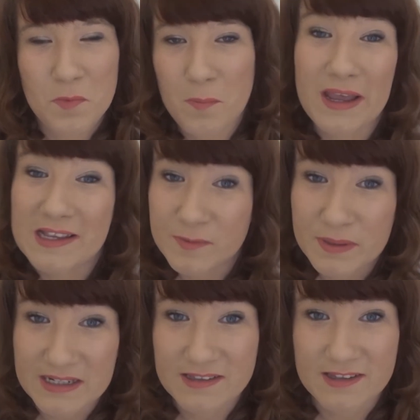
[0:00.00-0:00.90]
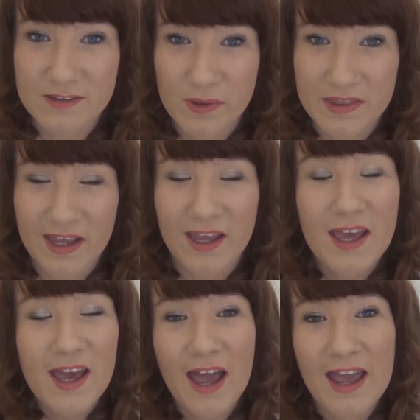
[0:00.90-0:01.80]
my experiences with it.
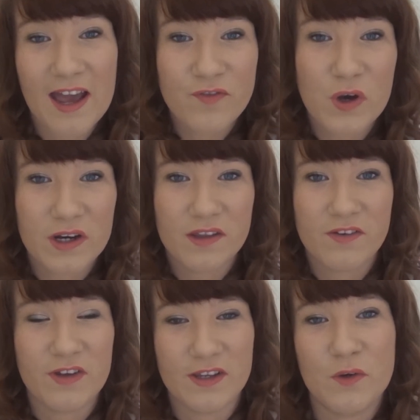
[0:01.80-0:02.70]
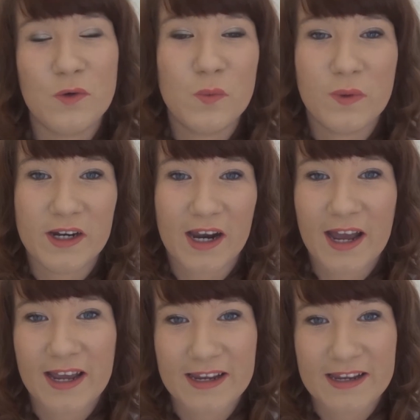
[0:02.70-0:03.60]
I have got another video where
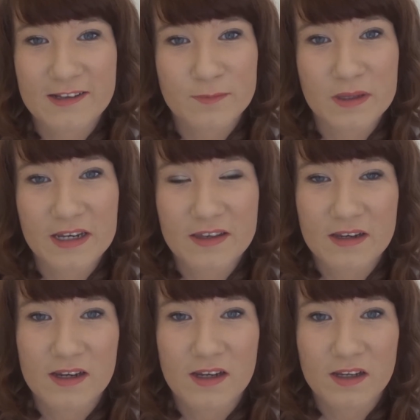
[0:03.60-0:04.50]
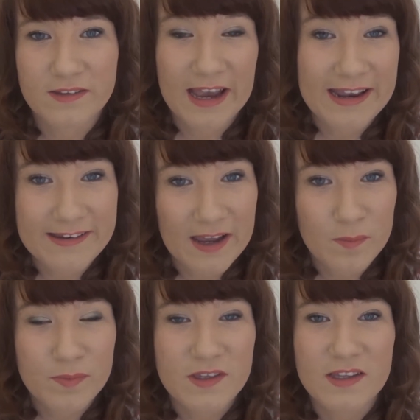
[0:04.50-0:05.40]
I explain 10
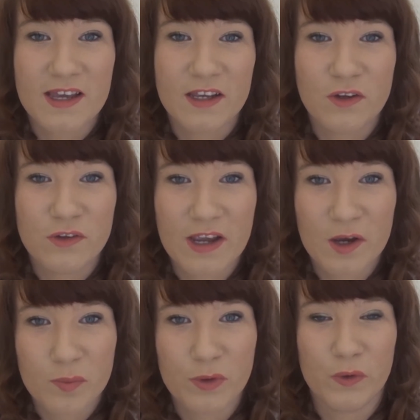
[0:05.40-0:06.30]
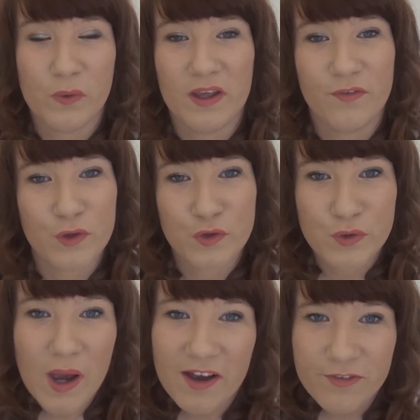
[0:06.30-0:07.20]
tips that could help you if you
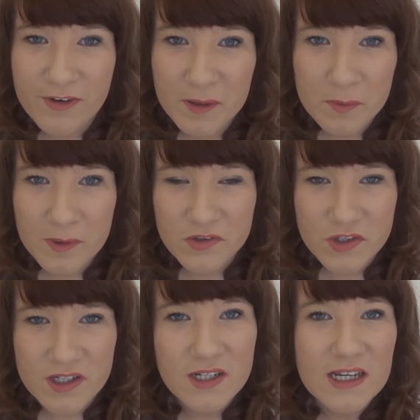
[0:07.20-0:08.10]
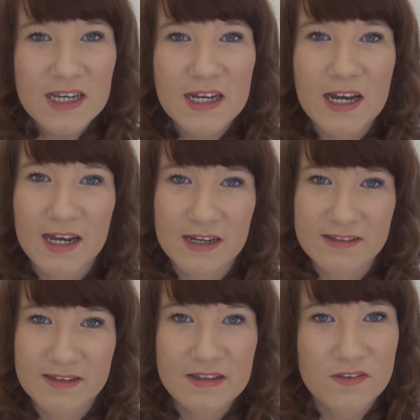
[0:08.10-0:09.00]
do have fibromyalgia,
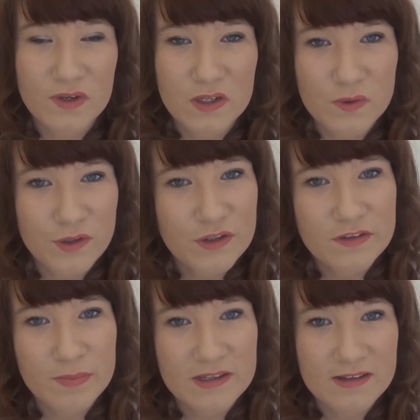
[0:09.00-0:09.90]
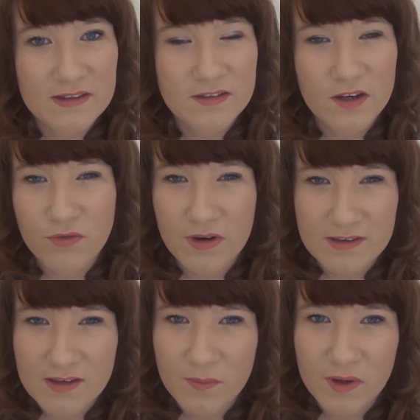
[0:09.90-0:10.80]
and this video is just basically to
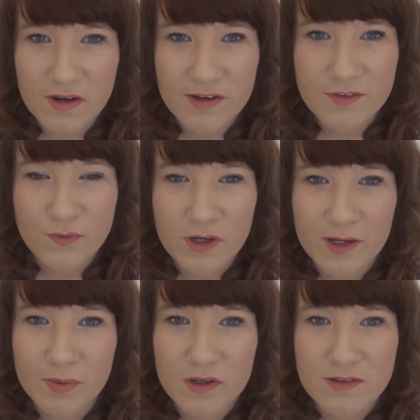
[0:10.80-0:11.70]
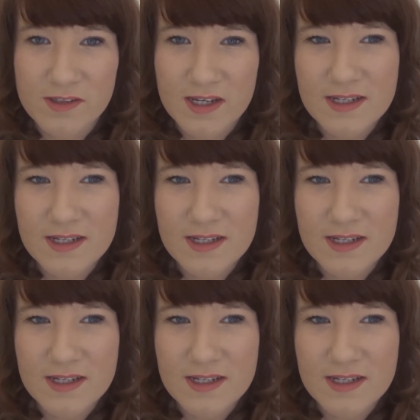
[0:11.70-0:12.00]
raise awareness for it because